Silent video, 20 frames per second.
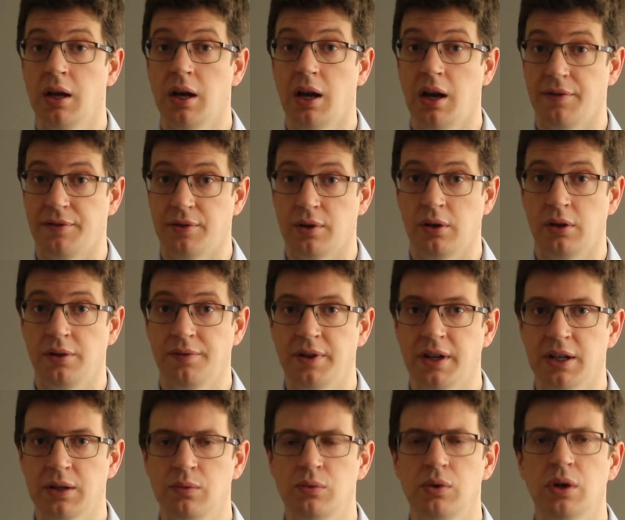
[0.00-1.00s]
After all of
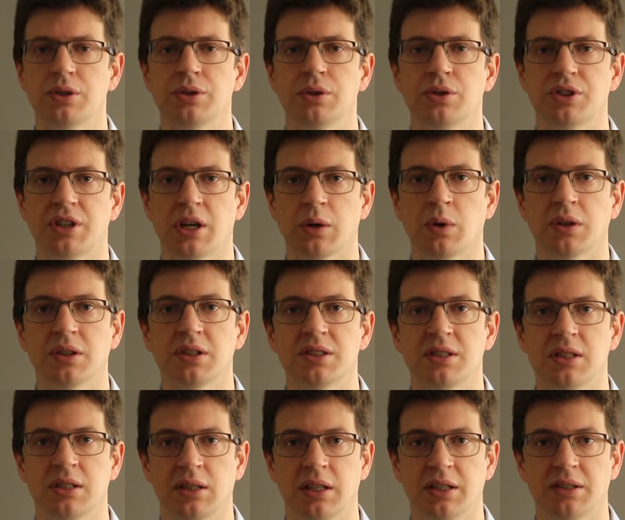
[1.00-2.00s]
that, we also check what
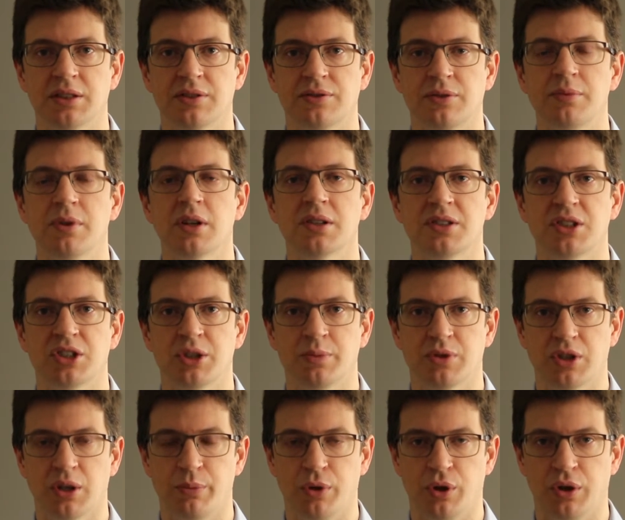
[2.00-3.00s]
is the latest from the
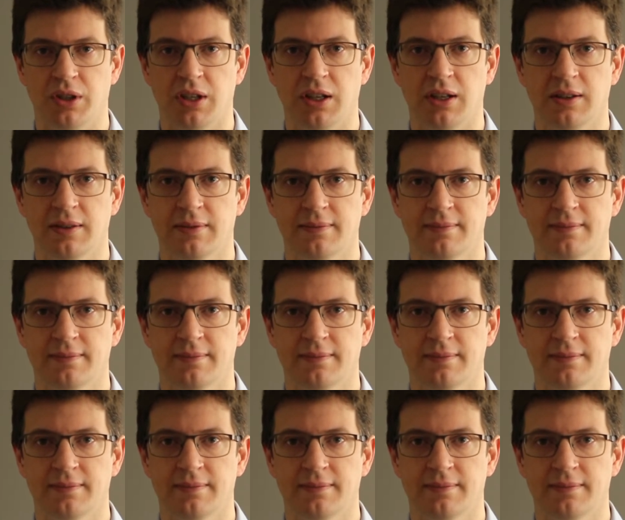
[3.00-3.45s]
OutSystems community.